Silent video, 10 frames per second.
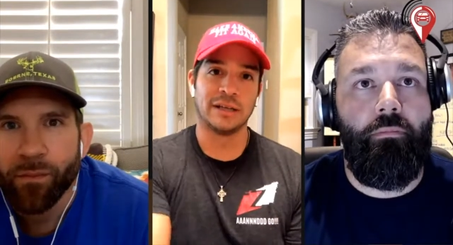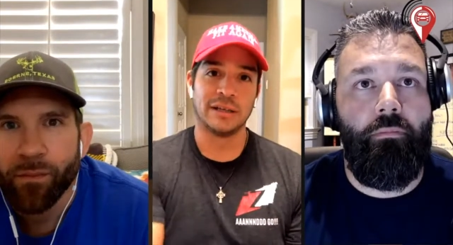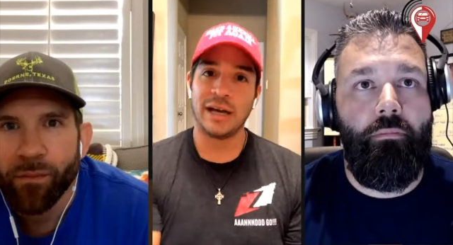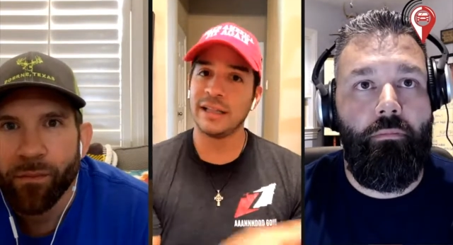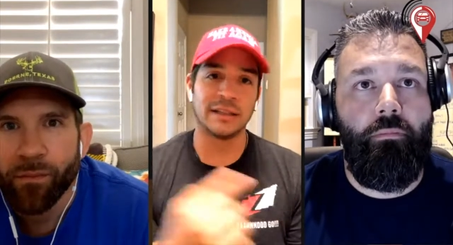
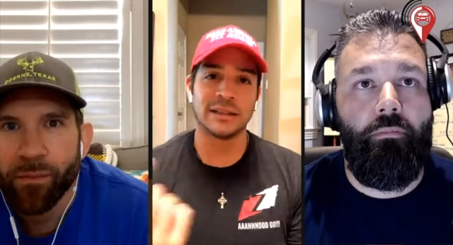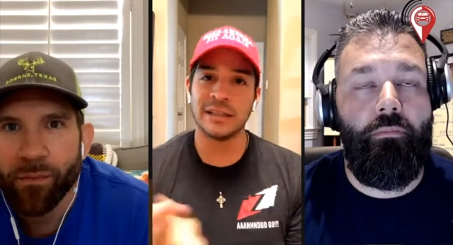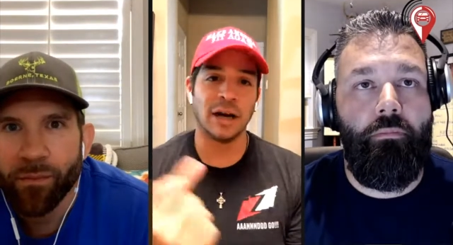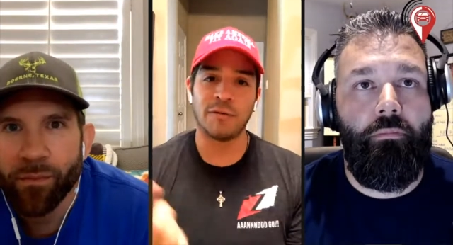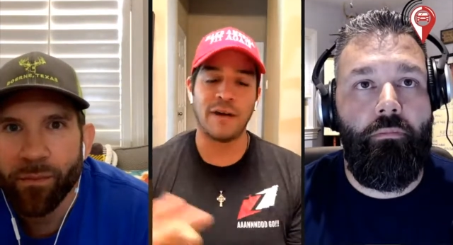Speaker 1: And then, you
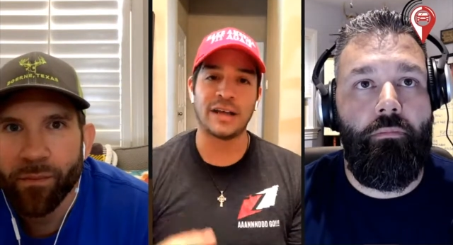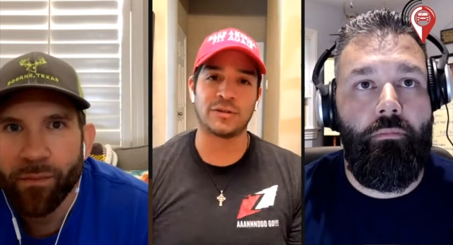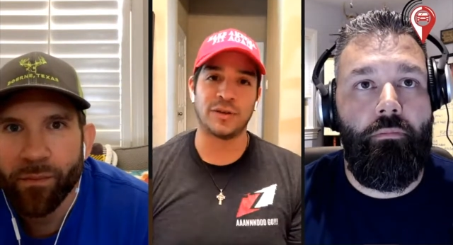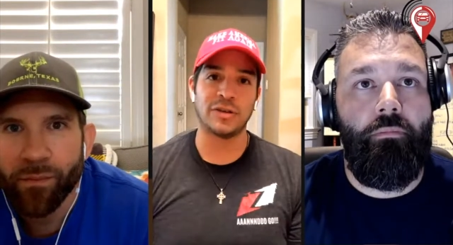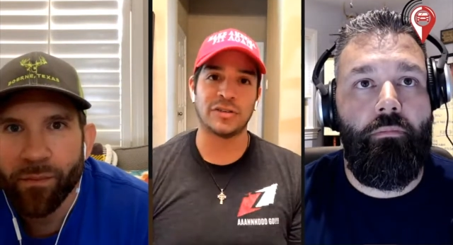know, vice
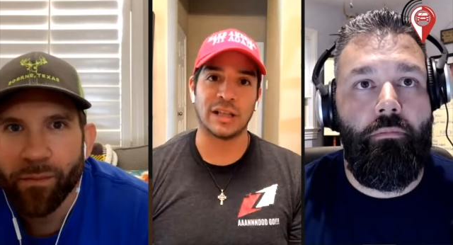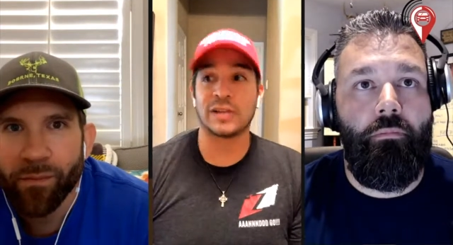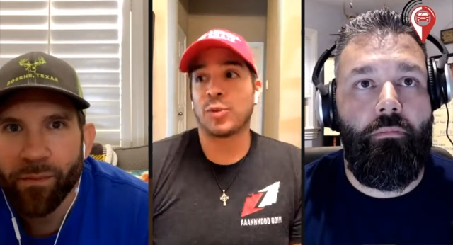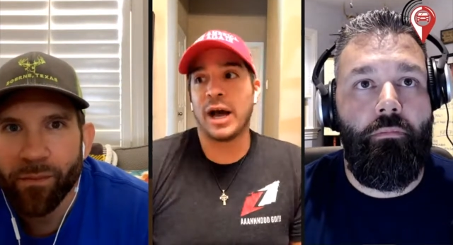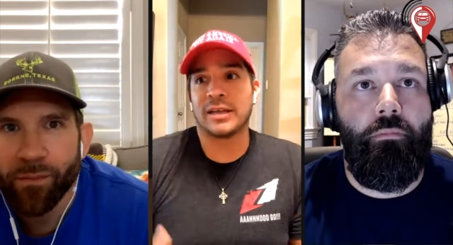versa. That's
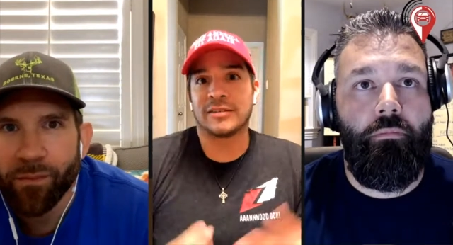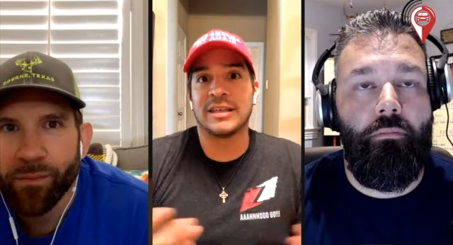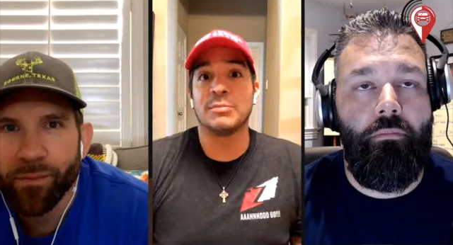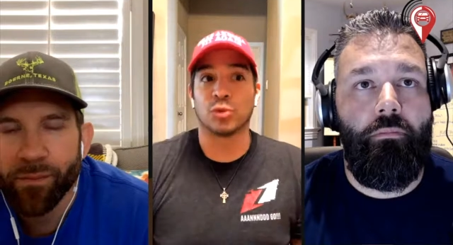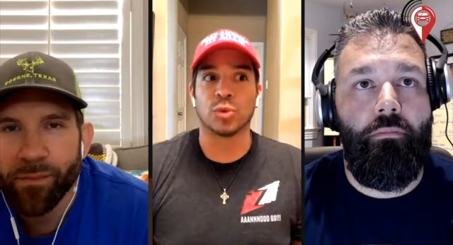why it
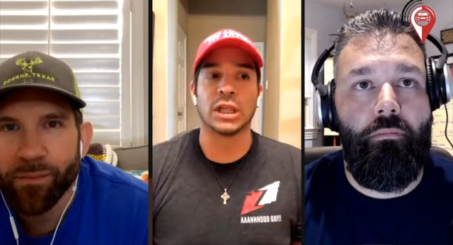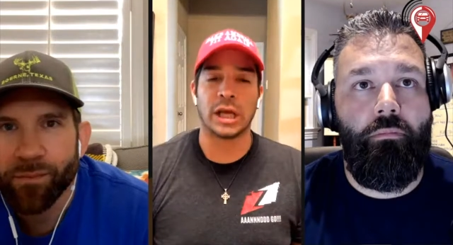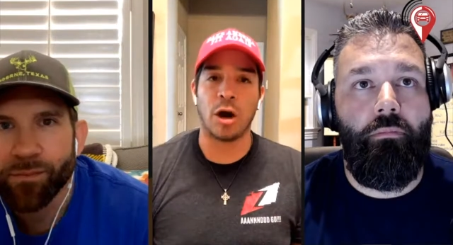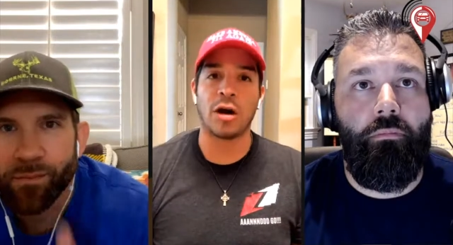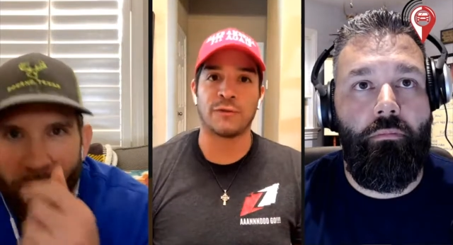seems really
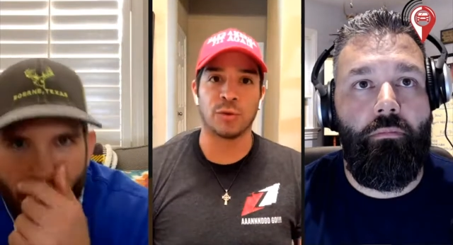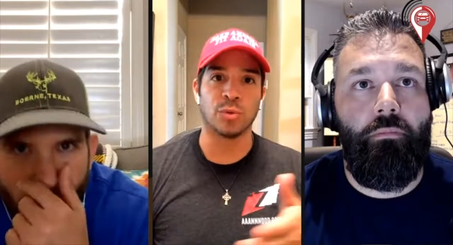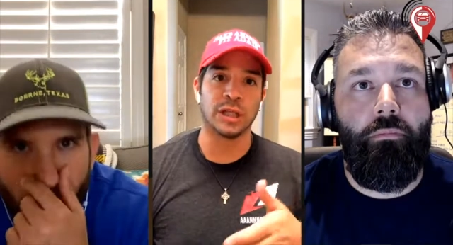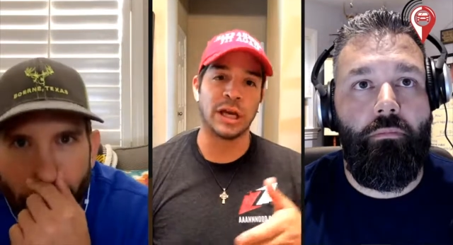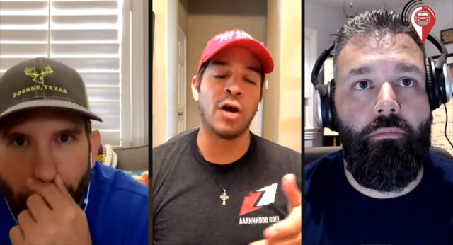hard for
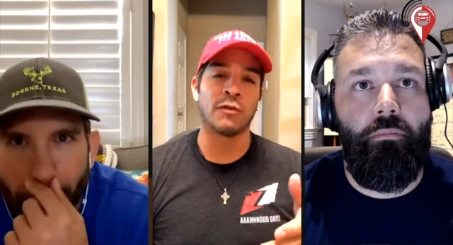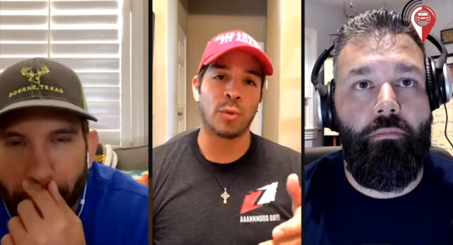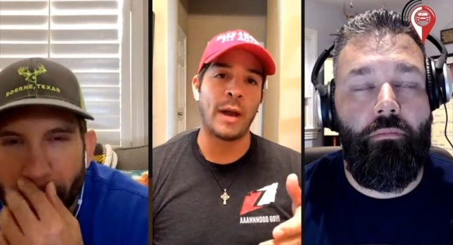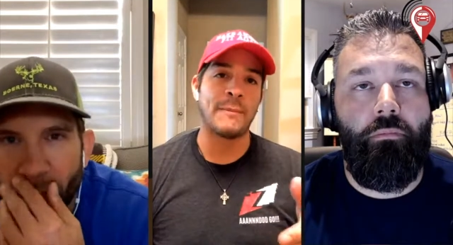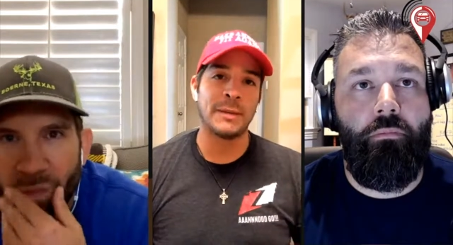really
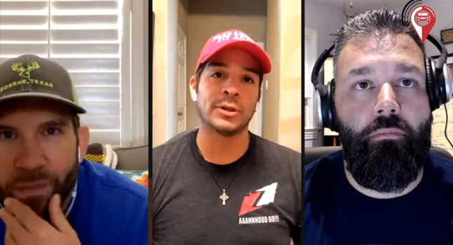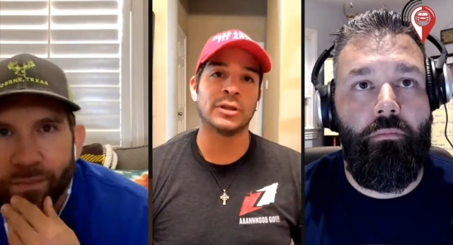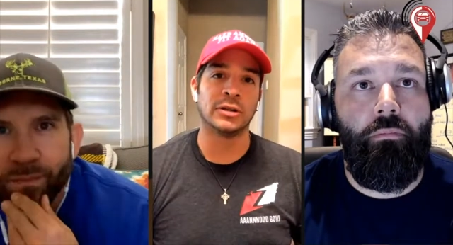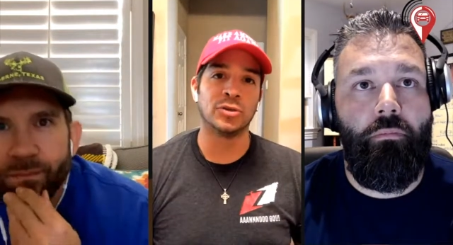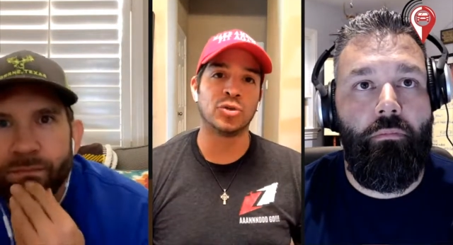overweight people to
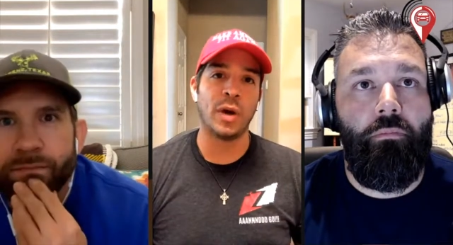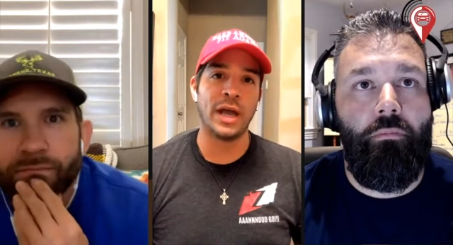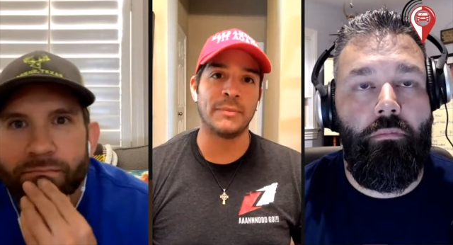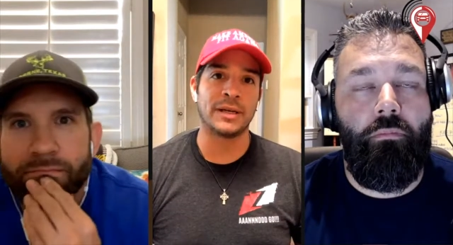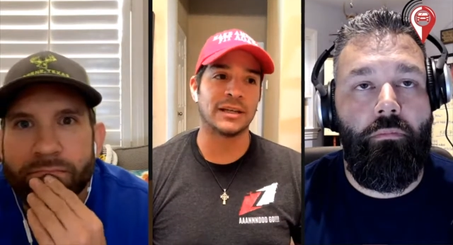lose weight
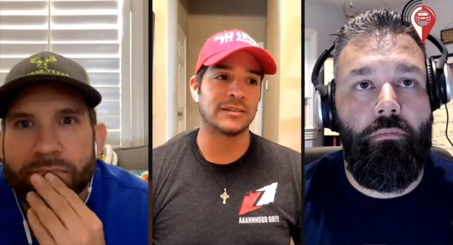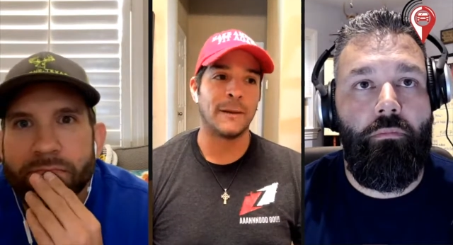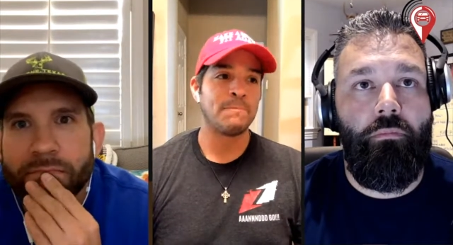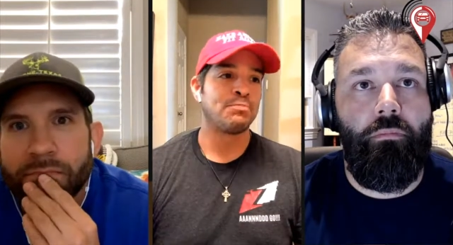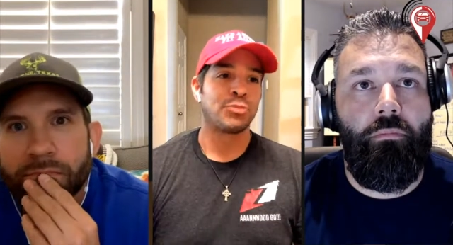because
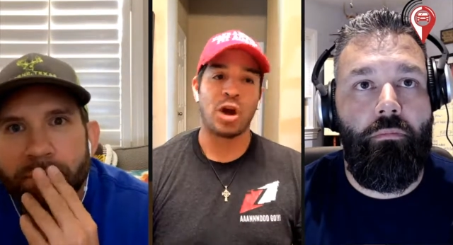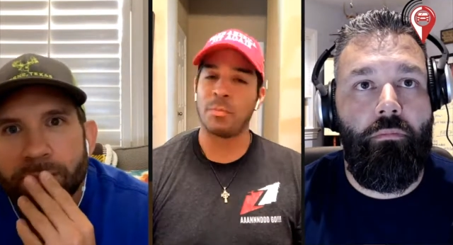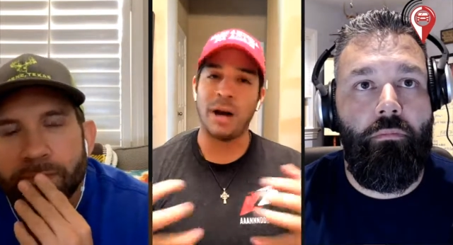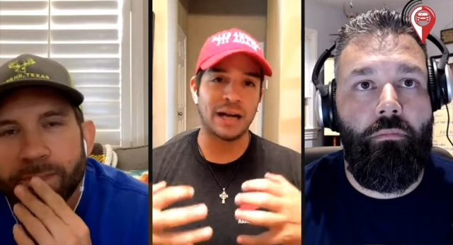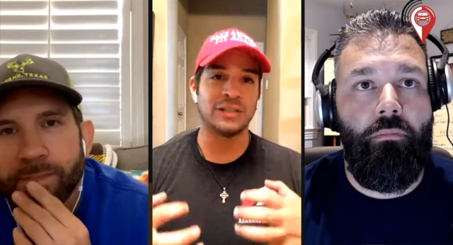our
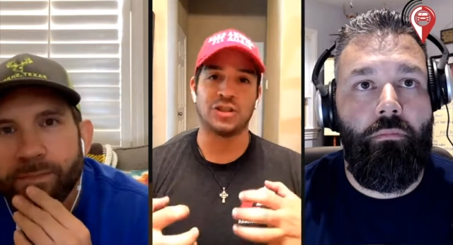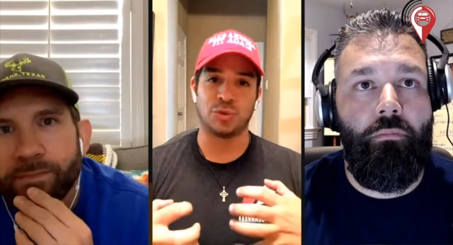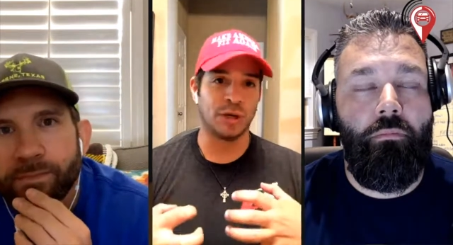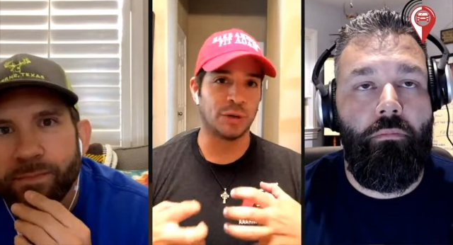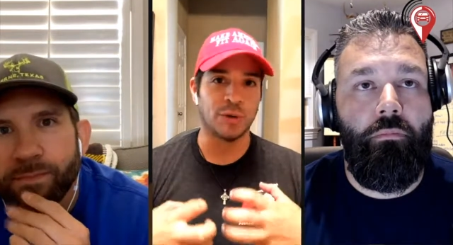bodies just
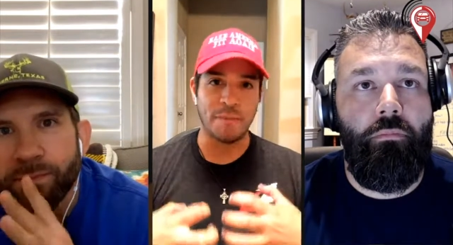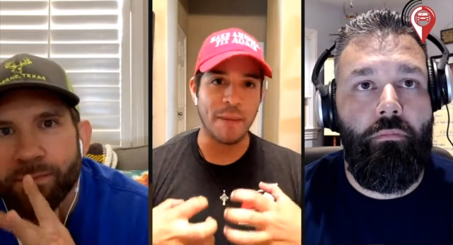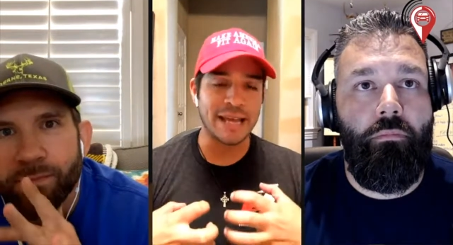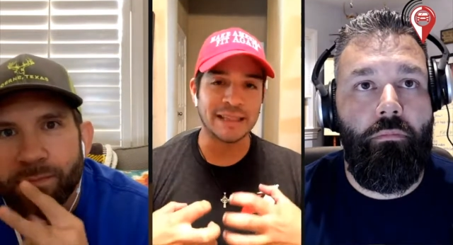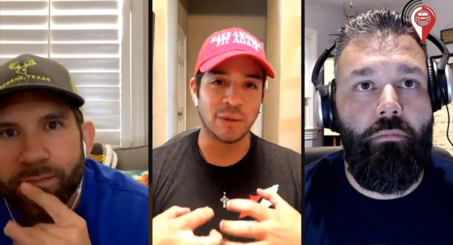want to
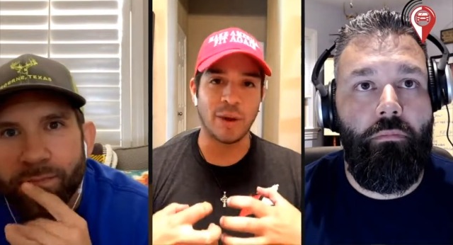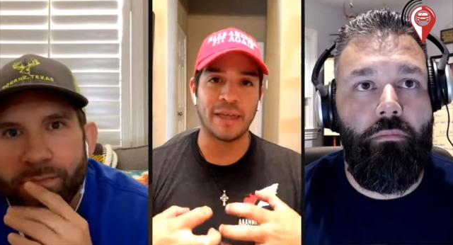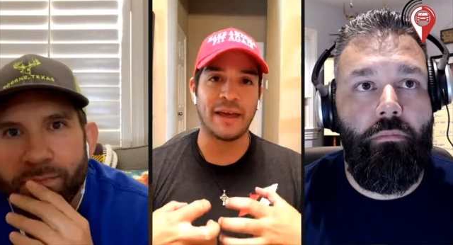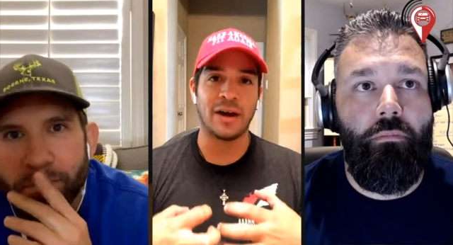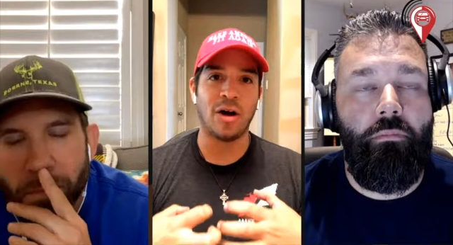remain the way
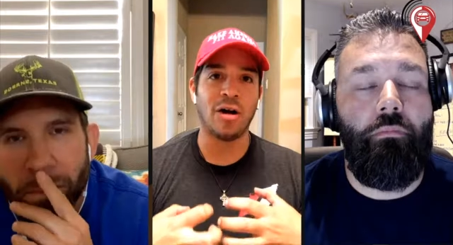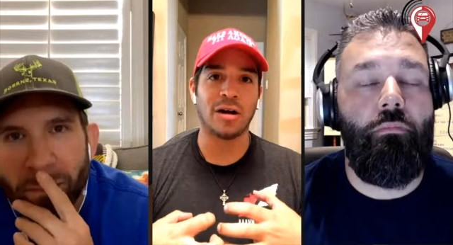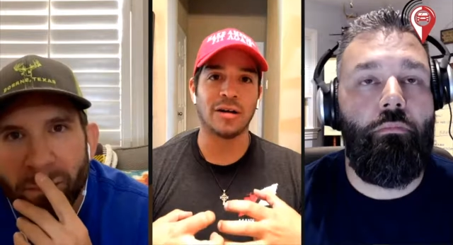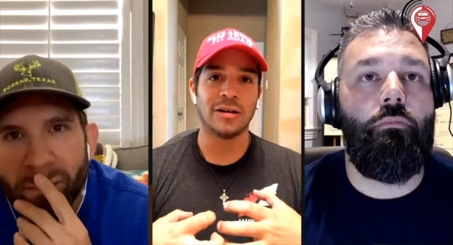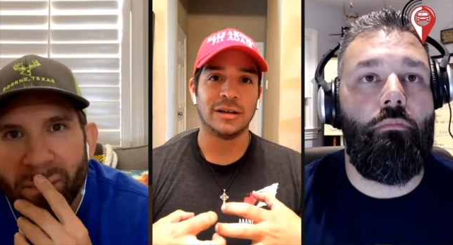they
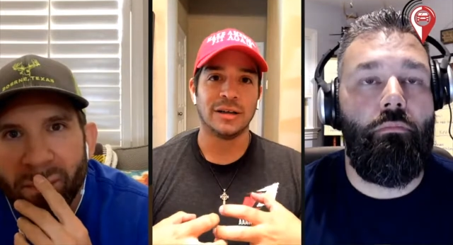are.